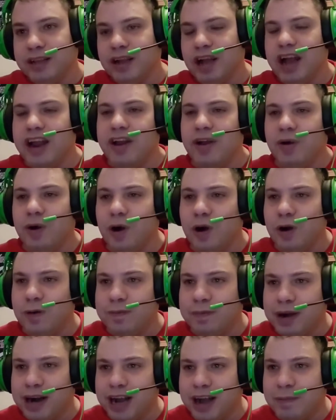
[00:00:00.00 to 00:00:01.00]
I hope
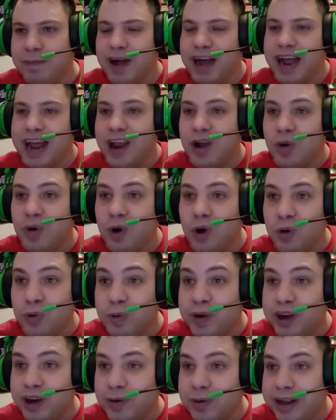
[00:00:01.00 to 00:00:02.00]
not. I hope
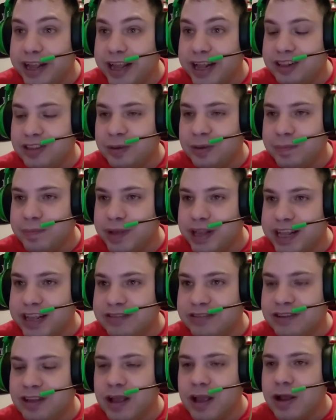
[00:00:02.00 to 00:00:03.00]
we don't get The
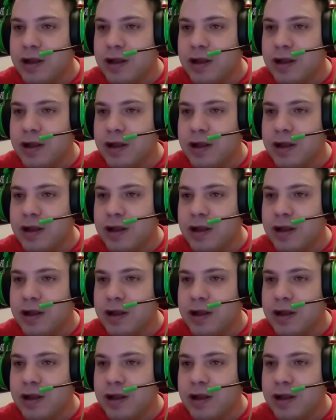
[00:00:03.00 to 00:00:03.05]
Miz